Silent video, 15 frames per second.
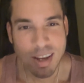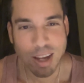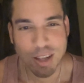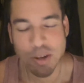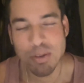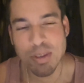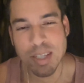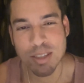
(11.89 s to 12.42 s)
I
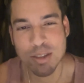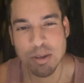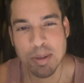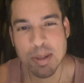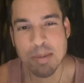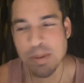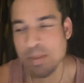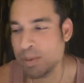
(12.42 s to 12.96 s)
don't think too
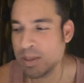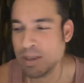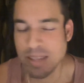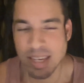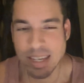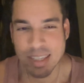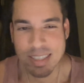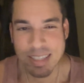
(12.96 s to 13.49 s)
many people know
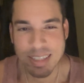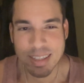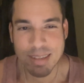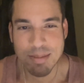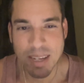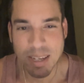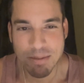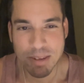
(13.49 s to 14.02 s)
that because I
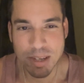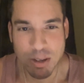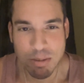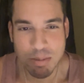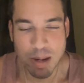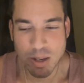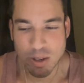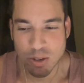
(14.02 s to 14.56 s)
did make a
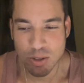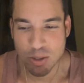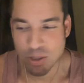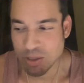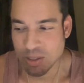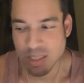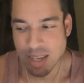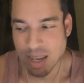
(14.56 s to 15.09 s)
video about it
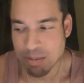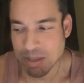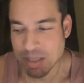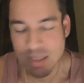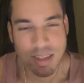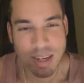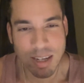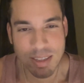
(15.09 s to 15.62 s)
earlier today, but
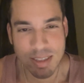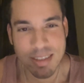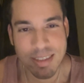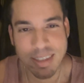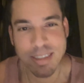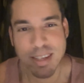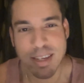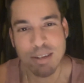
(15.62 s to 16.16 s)
it's gotten
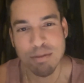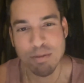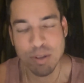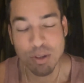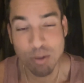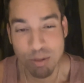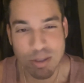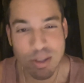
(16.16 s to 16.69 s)
16
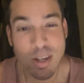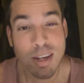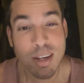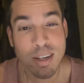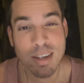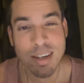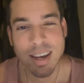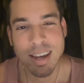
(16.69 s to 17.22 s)
views,
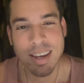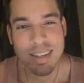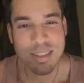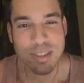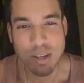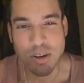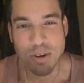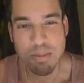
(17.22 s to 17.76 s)

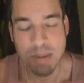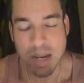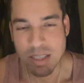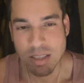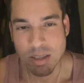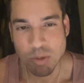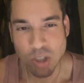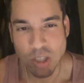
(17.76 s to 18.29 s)
and so my
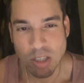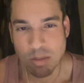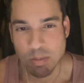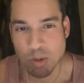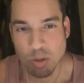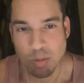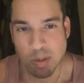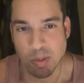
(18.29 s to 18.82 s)
assumption is
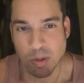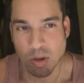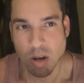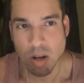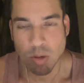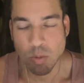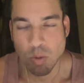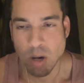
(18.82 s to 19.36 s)
most people
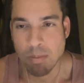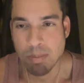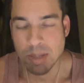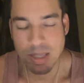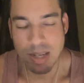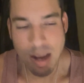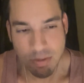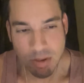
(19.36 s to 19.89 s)
are unaware.
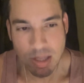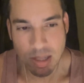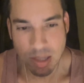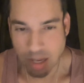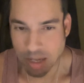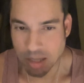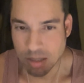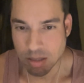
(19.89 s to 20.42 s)
But
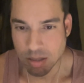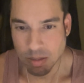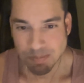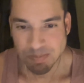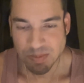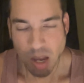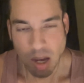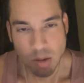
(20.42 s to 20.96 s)
nevertheless,
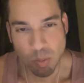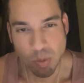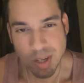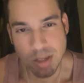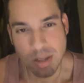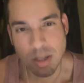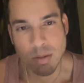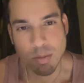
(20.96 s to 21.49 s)
I
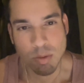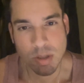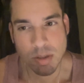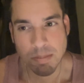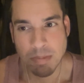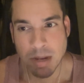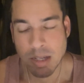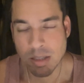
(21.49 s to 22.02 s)
went. It was
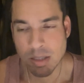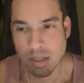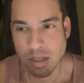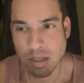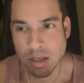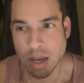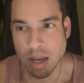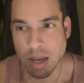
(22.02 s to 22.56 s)

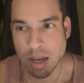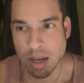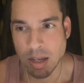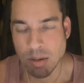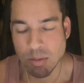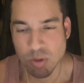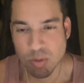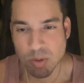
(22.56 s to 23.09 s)
amazing,
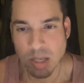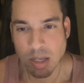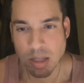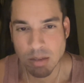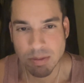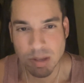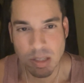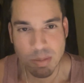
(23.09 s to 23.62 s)
and I was really on
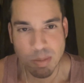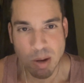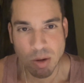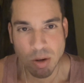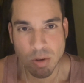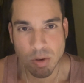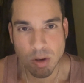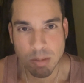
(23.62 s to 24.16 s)
the fence
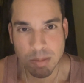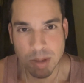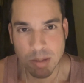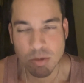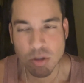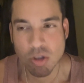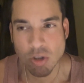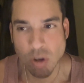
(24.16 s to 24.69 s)
about going, but
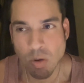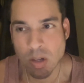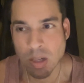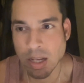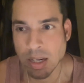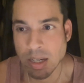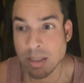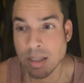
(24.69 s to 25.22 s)
I'm so
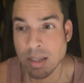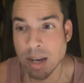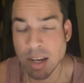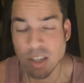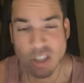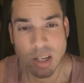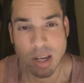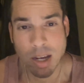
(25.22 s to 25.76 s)
glad I did.
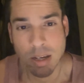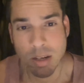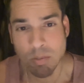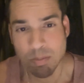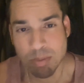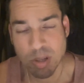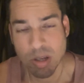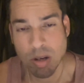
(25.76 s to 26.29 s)
I actually had
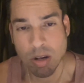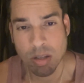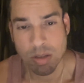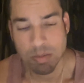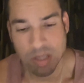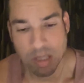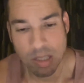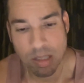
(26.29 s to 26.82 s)
pretty
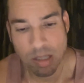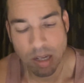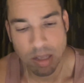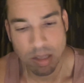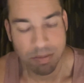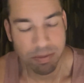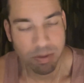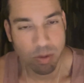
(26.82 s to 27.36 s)
awesome seats
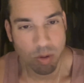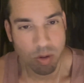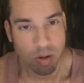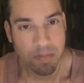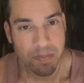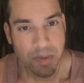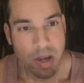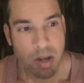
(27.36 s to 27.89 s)
on the
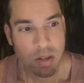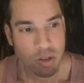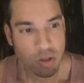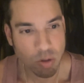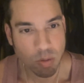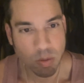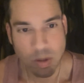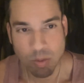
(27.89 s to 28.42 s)
floor,
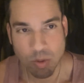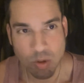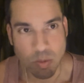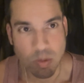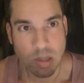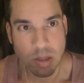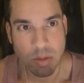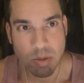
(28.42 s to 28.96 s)
so it was a
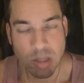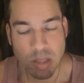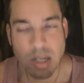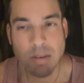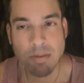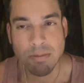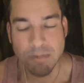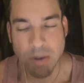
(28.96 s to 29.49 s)
really,
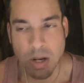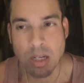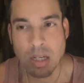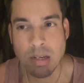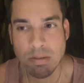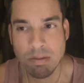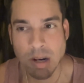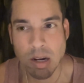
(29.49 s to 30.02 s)
really fun
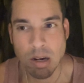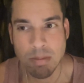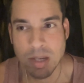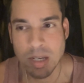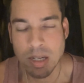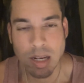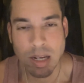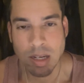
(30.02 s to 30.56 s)

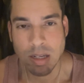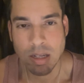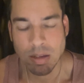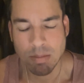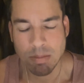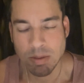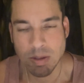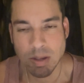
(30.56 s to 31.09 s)
environment, and
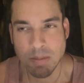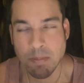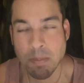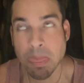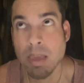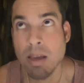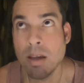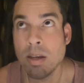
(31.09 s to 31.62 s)

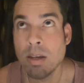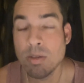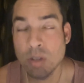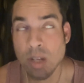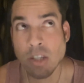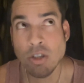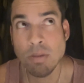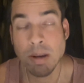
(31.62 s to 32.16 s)
it
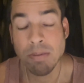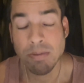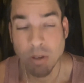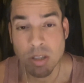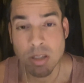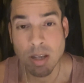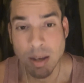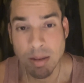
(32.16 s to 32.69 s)
was actually my
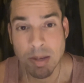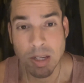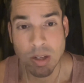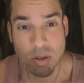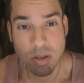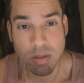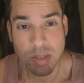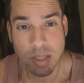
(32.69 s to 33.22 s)
first time at a
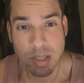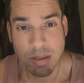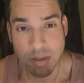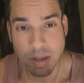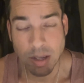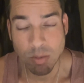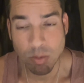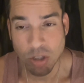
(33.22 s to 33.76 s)
UFC
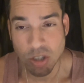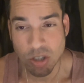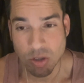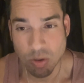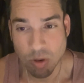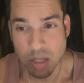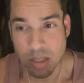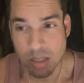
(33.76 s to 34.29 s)
event, which is
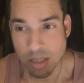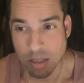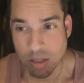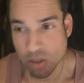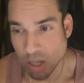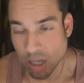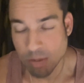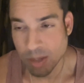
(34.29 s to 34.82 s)
crazy
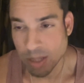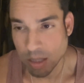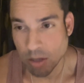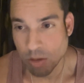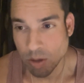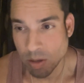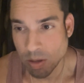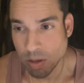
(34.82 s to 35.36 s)
because you guys might
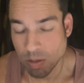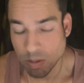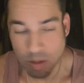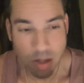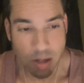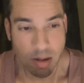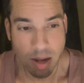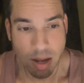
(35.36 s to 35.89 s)
think, well,
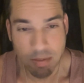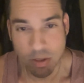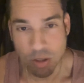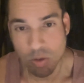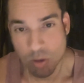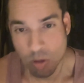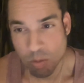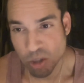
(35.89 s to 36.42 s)
I have a
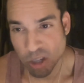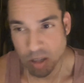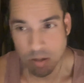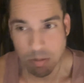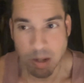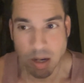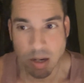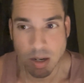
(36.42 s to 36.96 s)
YouTube
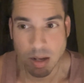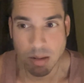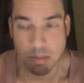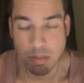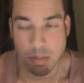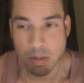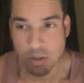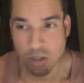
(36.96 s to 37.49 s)
channel about it.
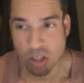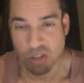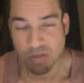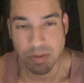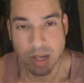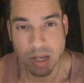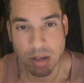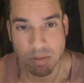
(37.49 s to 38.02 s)
I'm such a
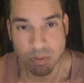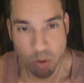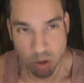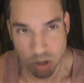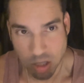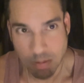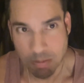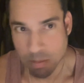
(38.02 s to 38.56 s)
fan. Of
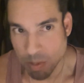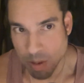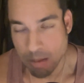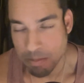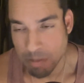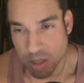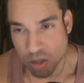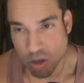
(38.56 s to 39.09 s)
course,
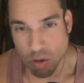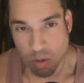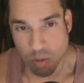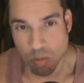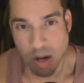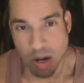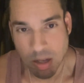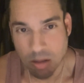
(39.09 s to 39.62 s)
I must go
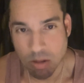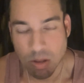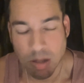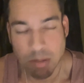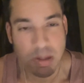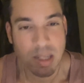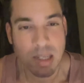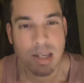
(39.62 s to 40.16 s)

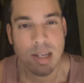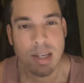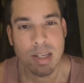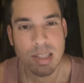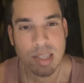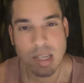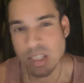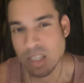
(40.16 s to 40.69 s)
regularly, but
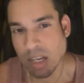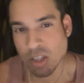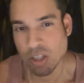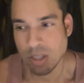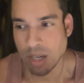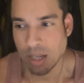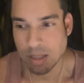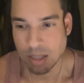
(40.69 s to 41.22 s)
that is
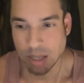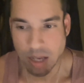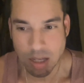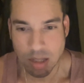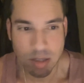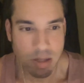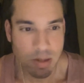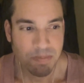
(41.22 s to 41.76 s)
actually not the
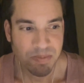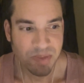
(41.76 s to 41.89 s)
case.